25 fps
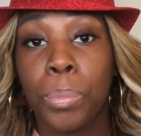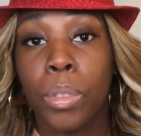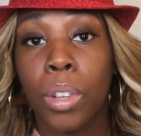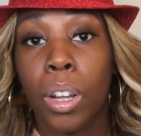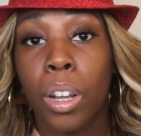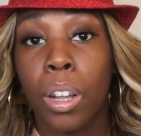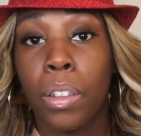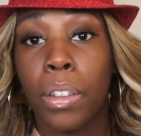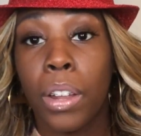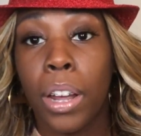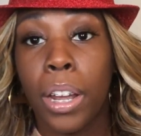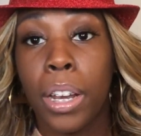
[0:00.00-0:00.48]

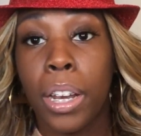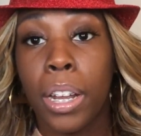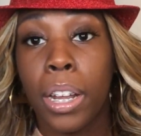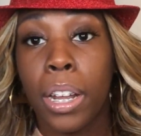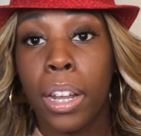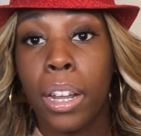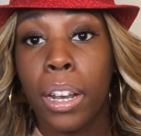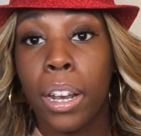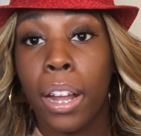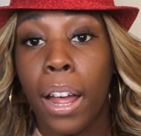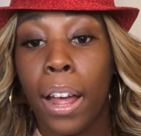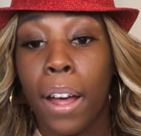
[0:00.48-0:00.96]
they
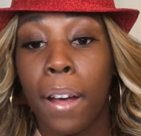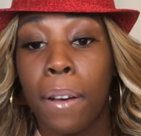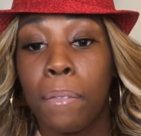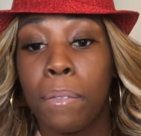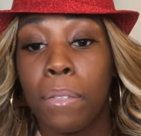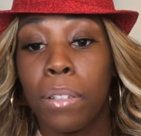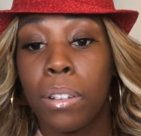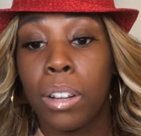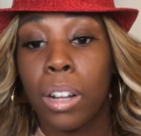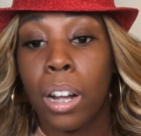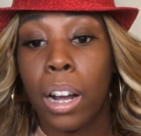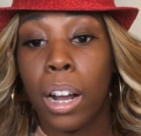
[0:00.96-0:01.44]
did have
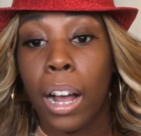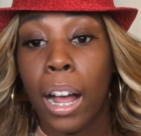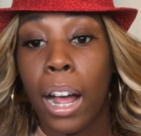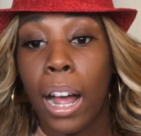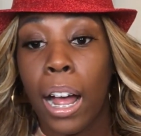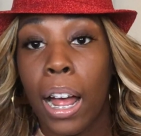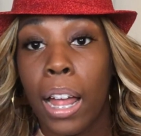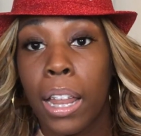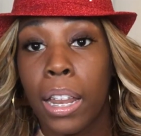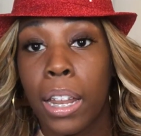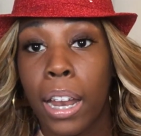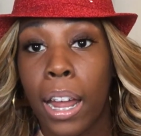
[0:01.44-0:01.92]
a
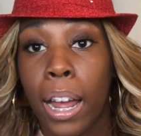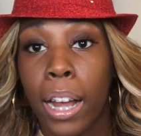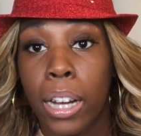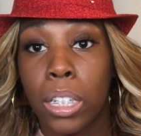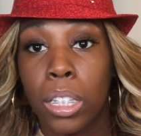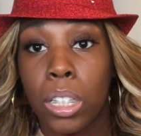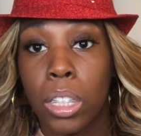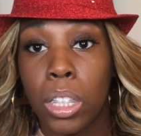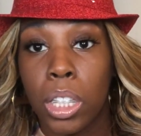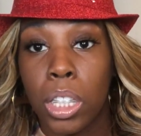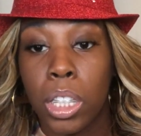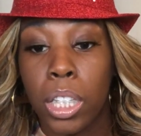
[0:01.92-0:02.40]
guy that
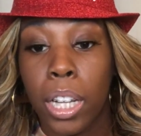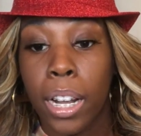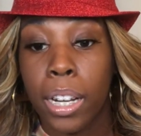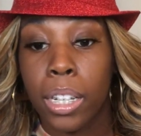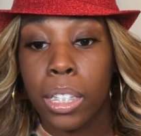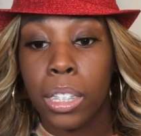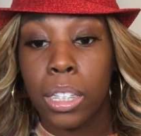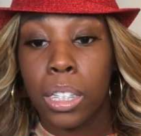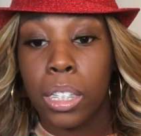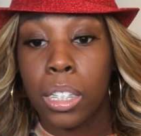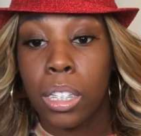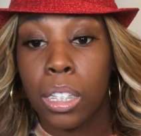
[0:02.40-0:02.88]
actually
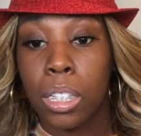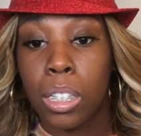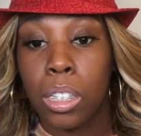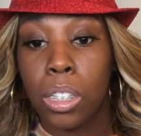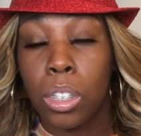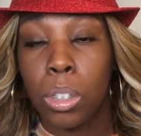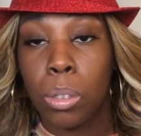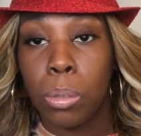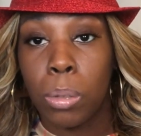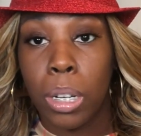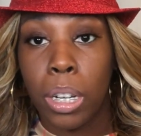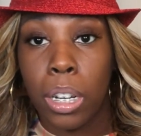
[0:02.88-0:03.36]
checks
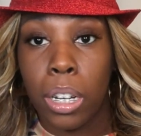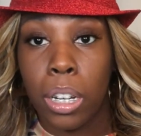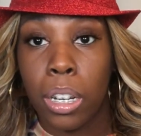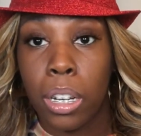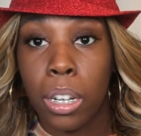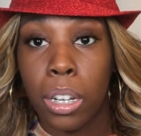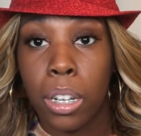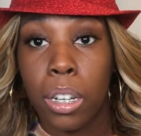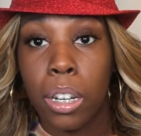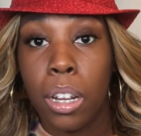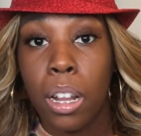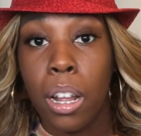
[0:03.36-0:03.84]
you
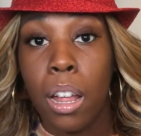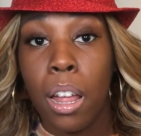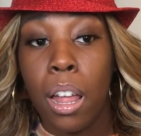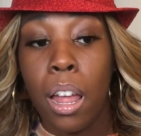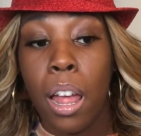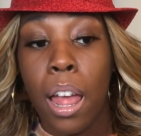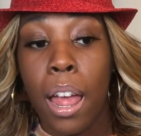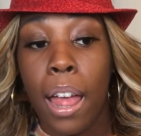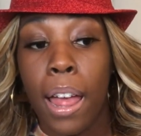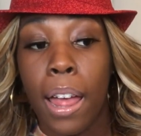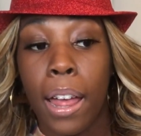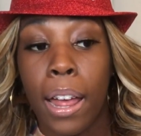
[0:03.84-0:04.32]
in
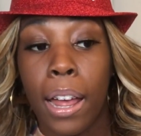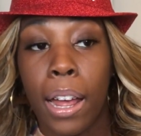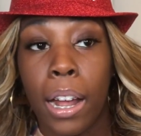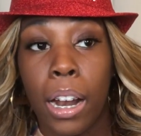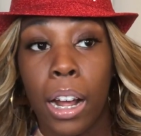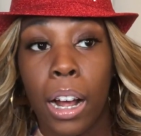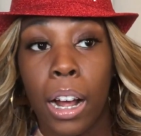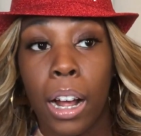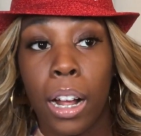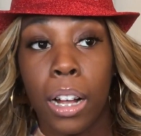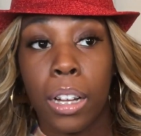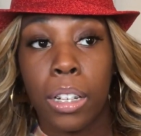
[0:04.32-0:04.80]
and
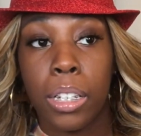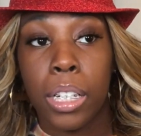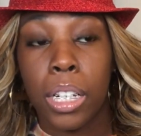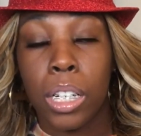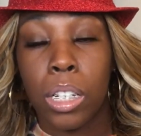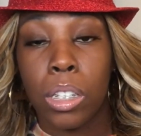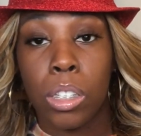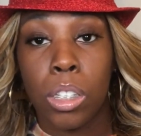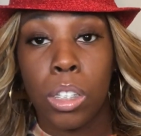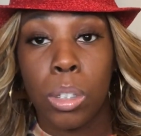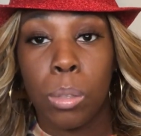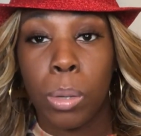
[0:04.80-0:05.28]

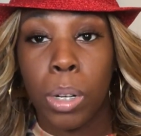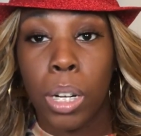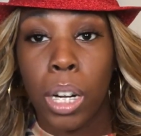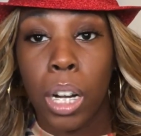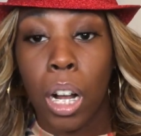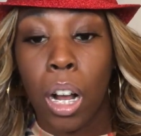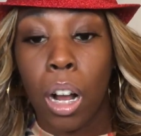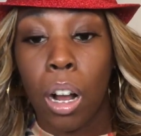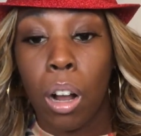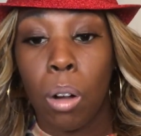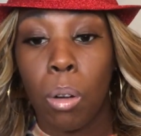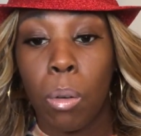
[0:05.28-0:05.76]
tells you where to
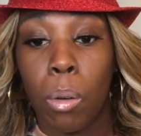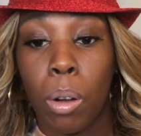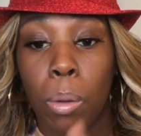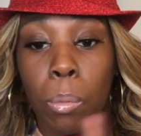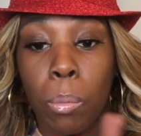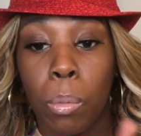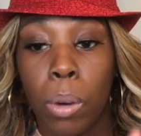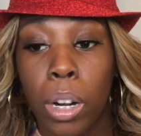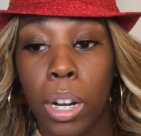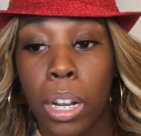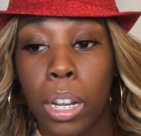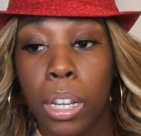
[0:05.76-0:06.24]
go and
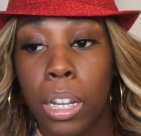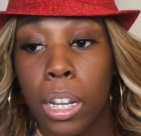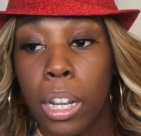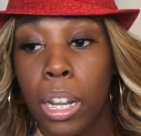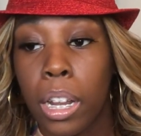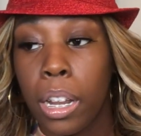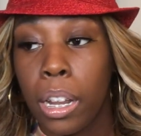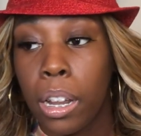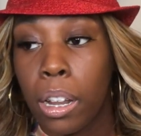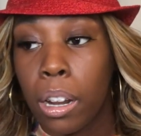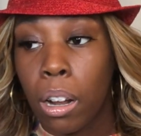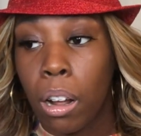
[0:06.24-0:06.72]
where to get the
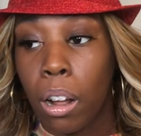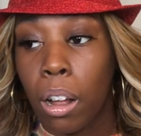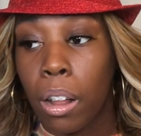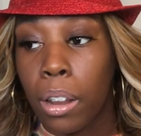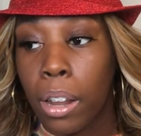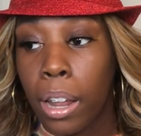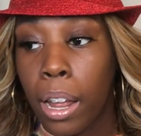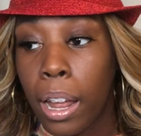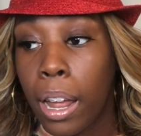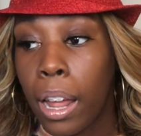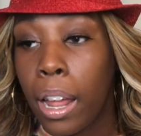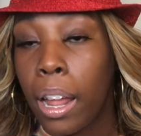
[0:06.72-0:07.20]
key and all
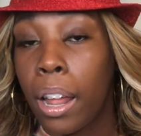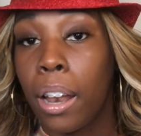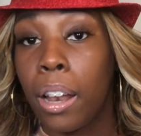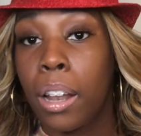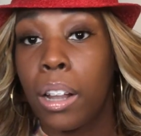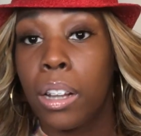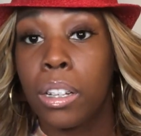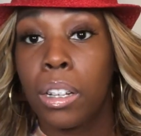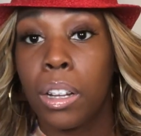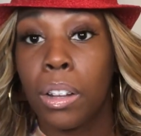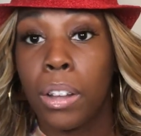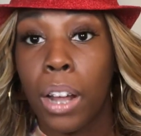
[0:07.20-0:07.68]
that.
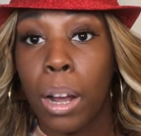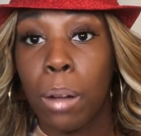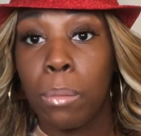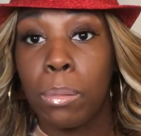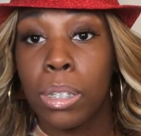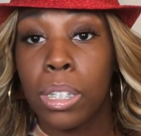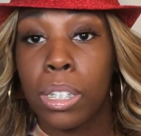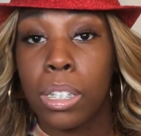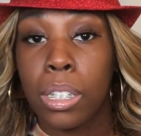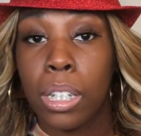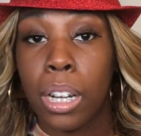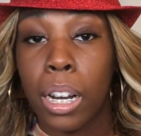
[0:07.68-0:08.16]
So that
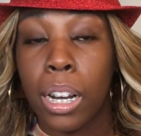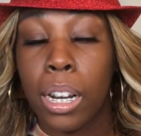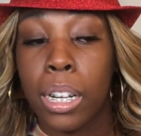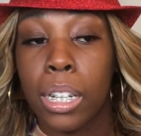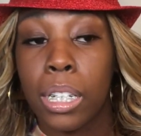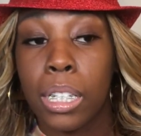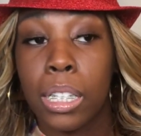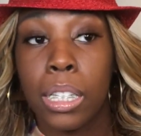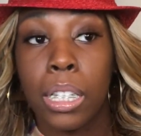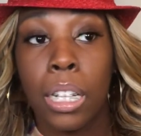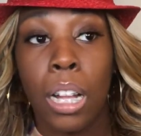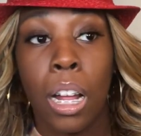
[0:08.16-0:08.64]
was
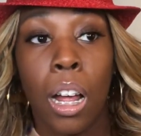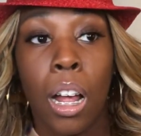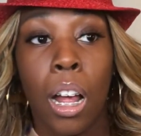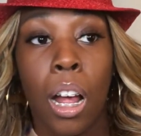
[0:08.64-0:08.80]
nice.